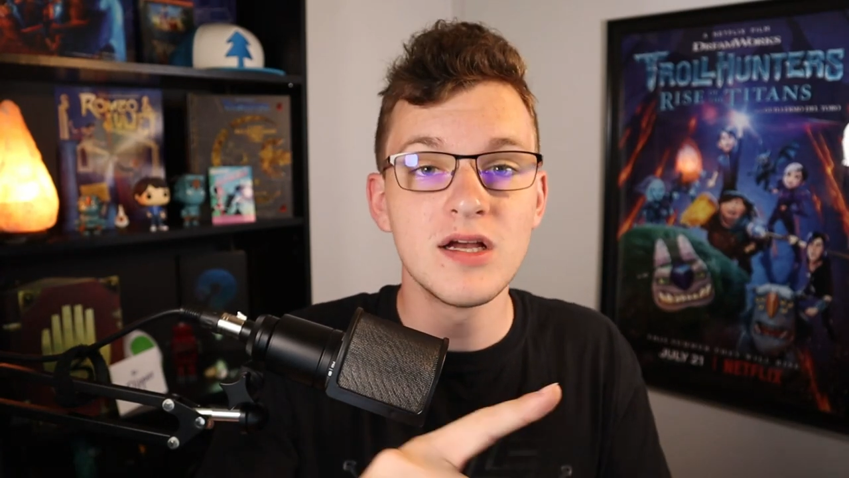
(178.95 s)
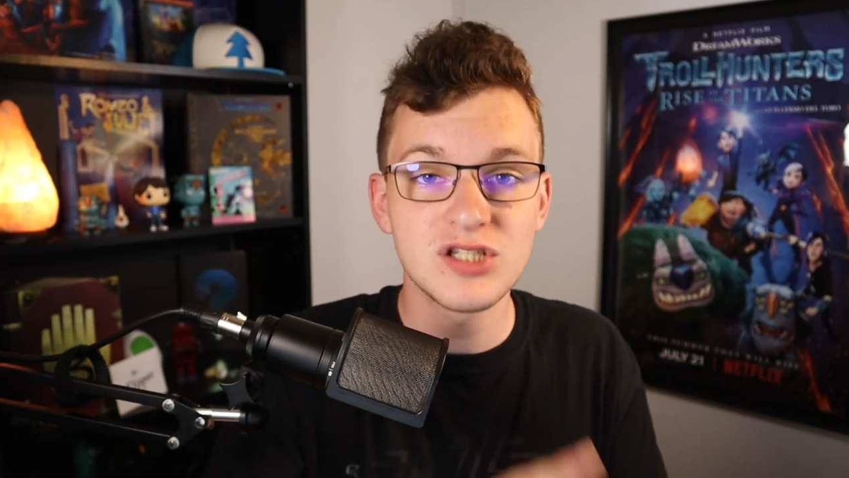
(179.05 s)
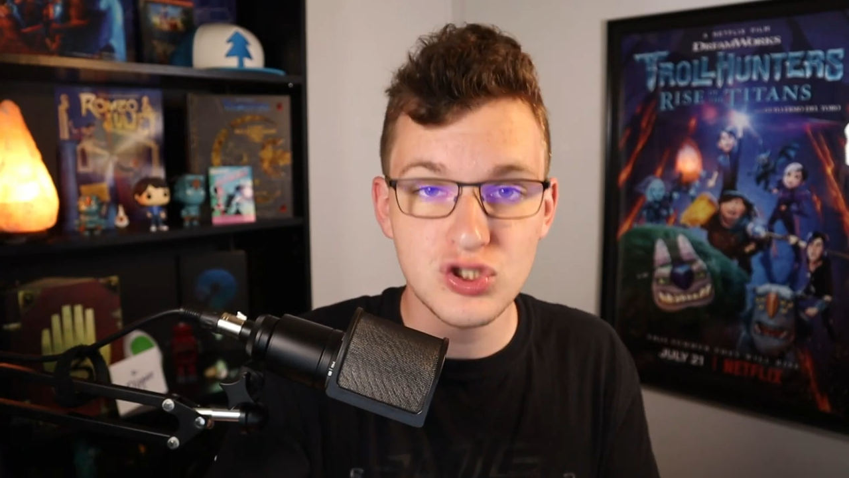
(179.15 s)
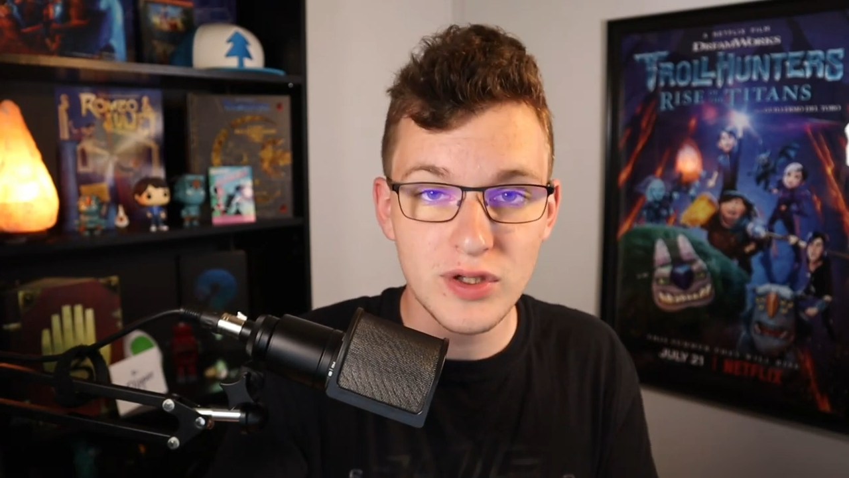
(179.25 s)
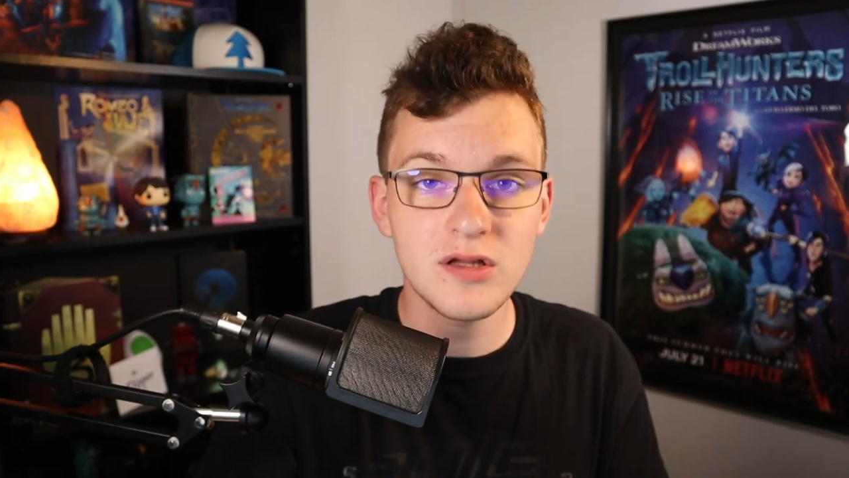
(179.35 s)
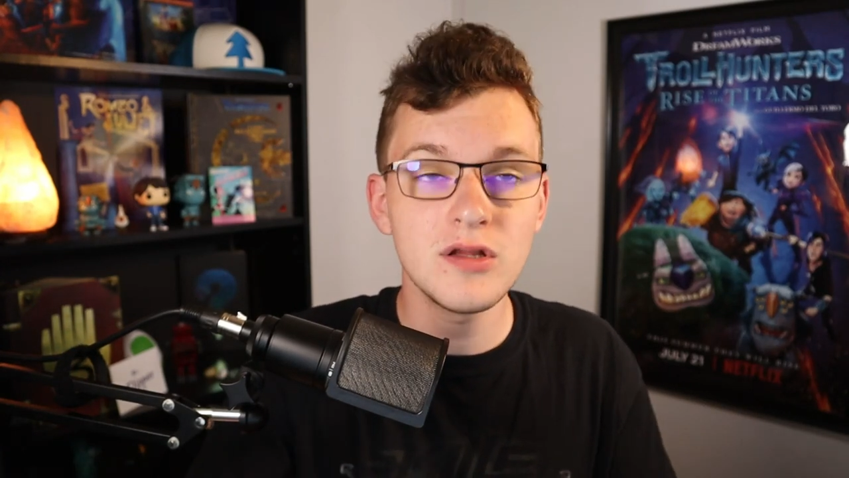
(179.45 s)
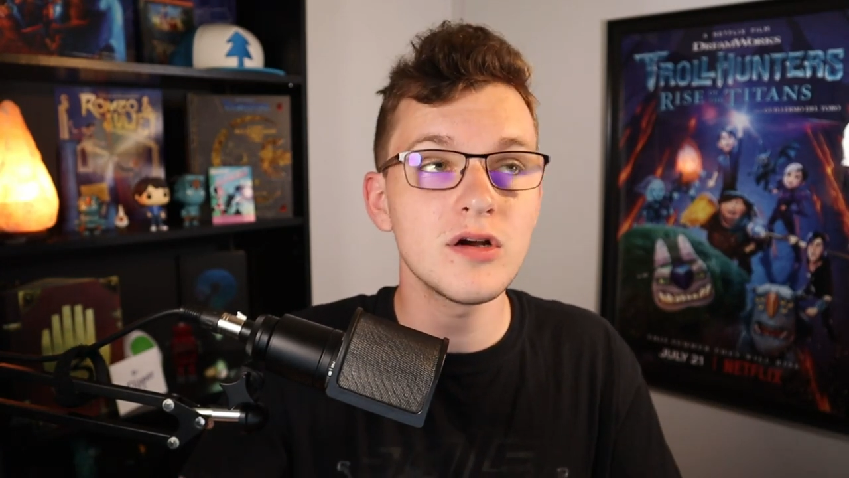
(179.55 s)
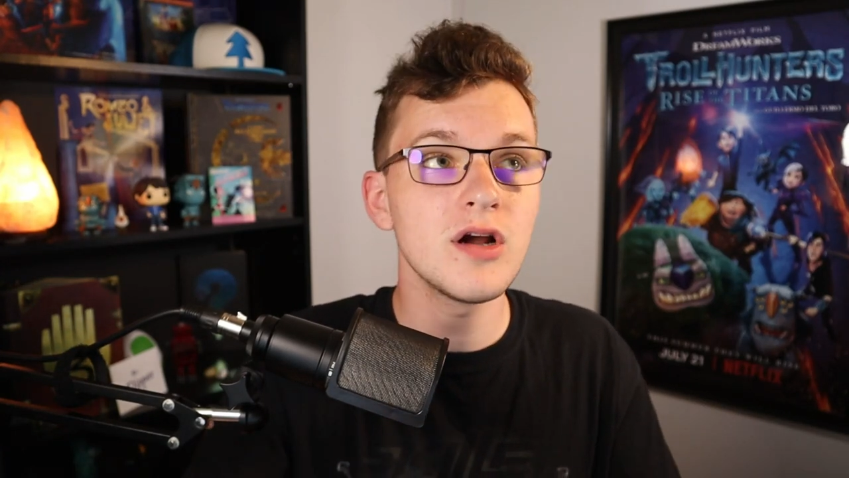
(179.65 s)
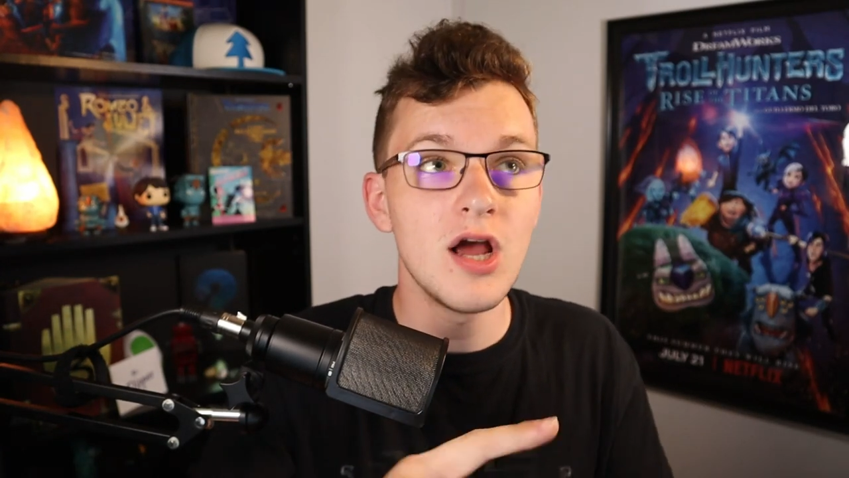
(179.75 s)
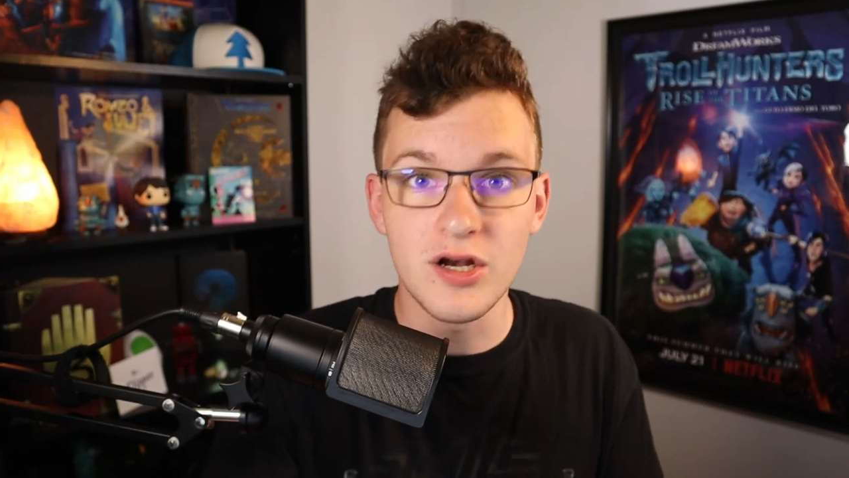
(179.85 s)

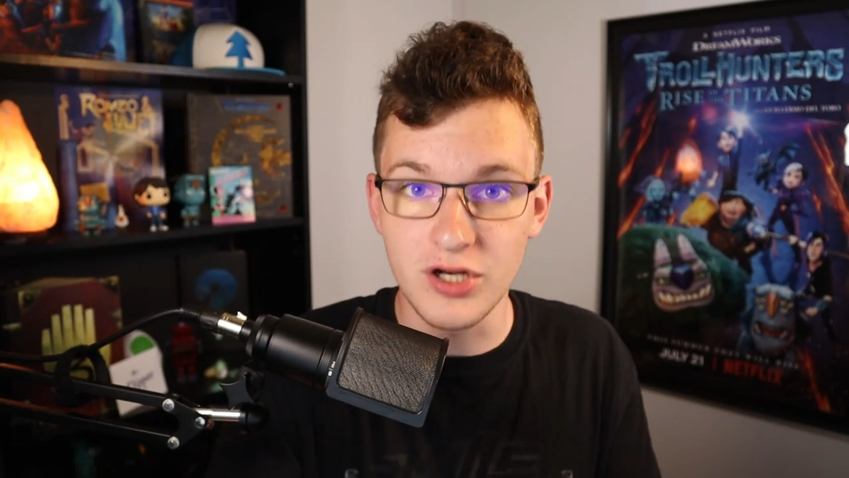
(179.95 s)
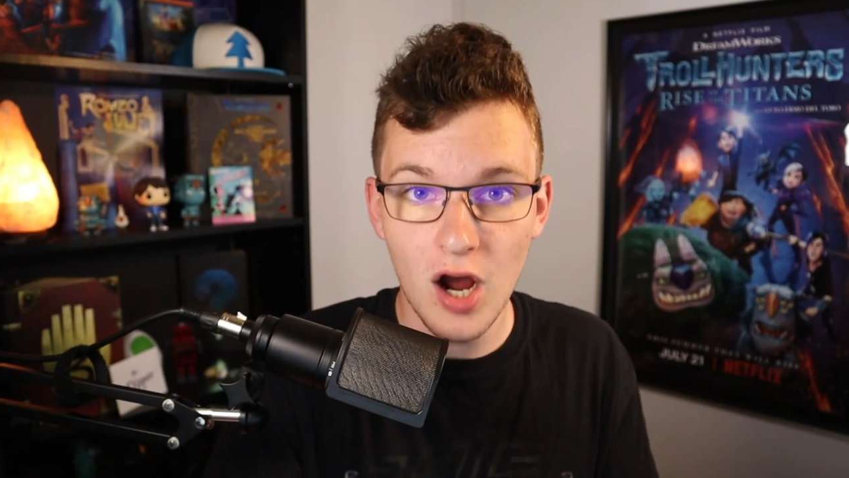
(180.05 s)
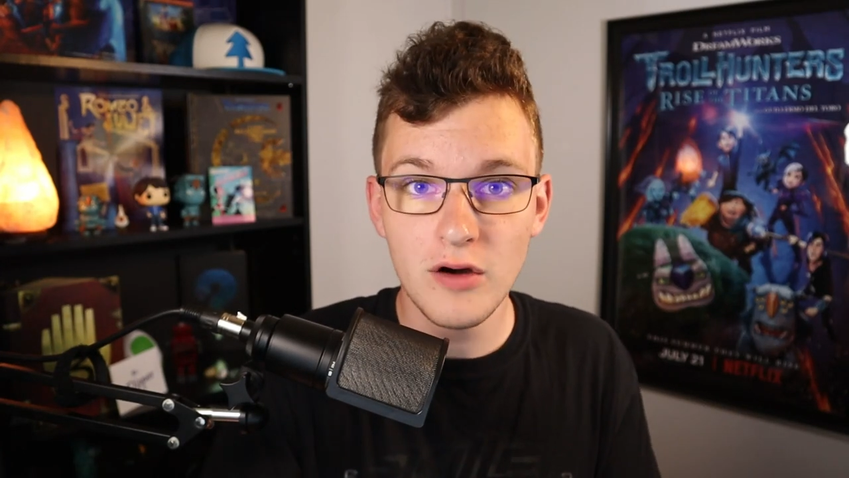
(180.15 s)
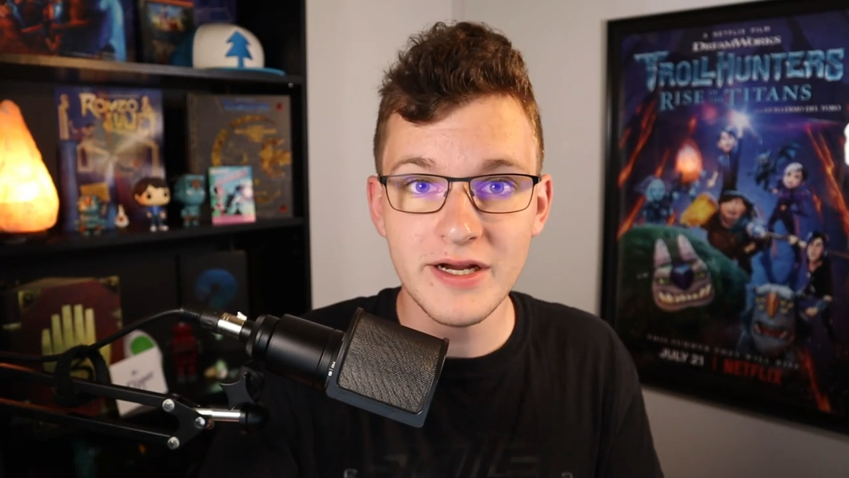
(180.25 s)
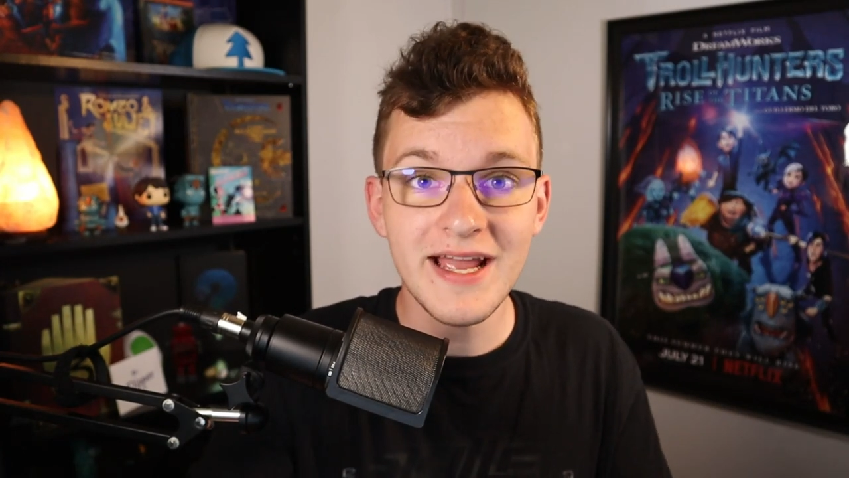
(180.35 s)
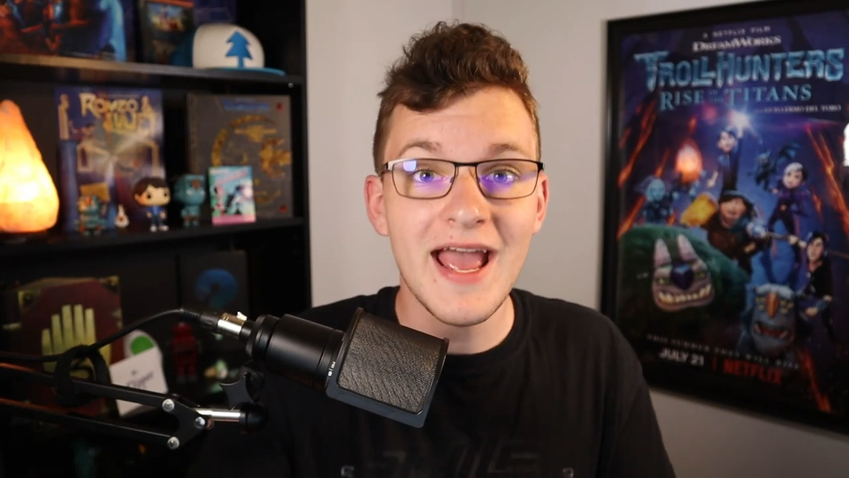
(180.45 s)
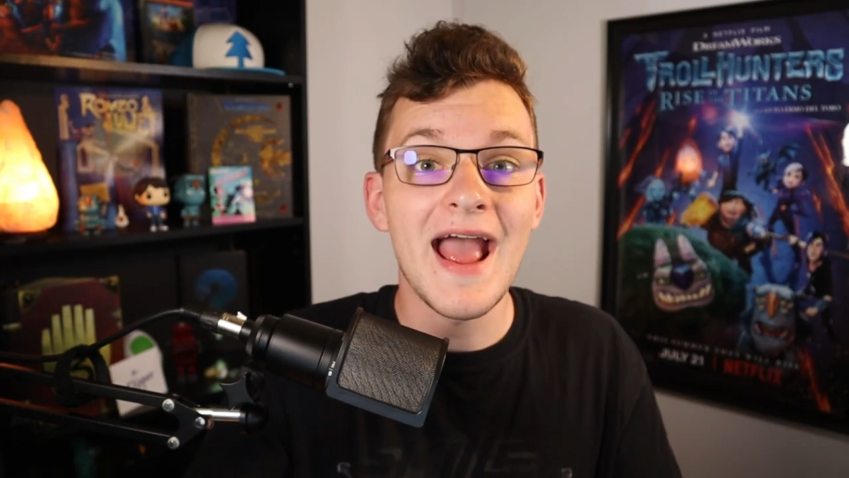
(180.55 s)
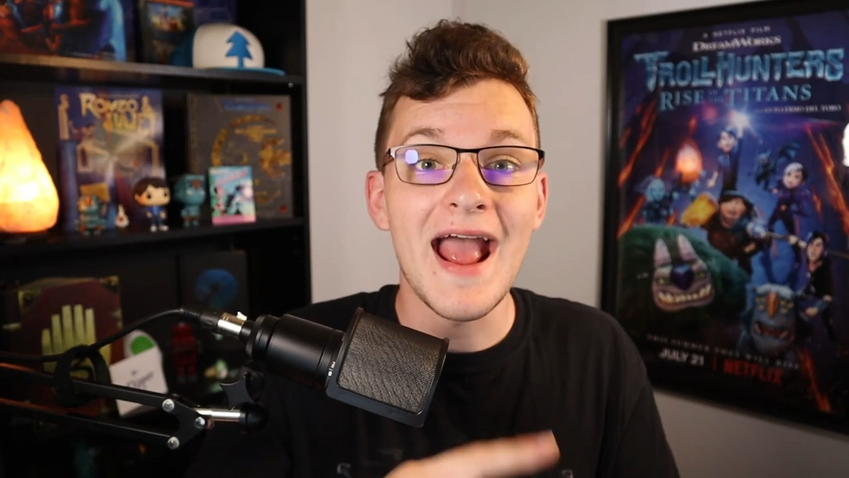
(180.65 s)
Strickler, Nari,